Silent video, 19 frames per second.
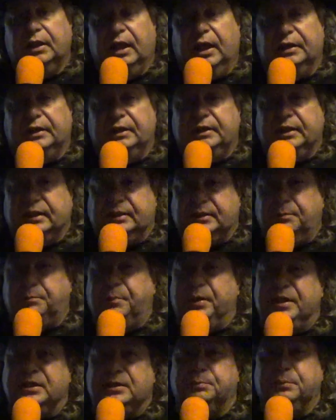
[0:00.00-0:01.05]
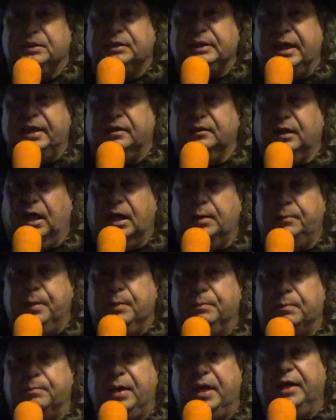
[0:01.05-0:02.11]
I think that's the biggest mistake a lot of
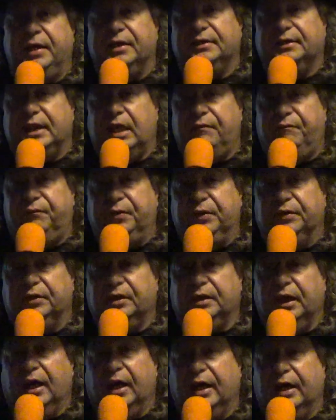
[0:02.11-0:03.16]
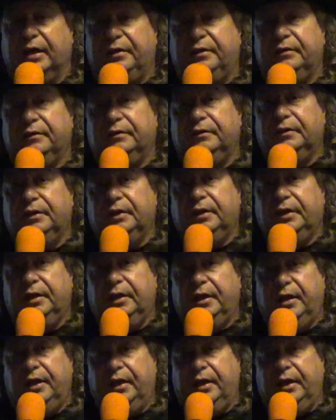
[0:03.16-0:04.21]
people make is they fear God
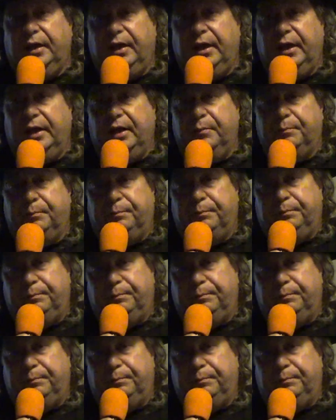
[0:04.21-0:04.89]
and it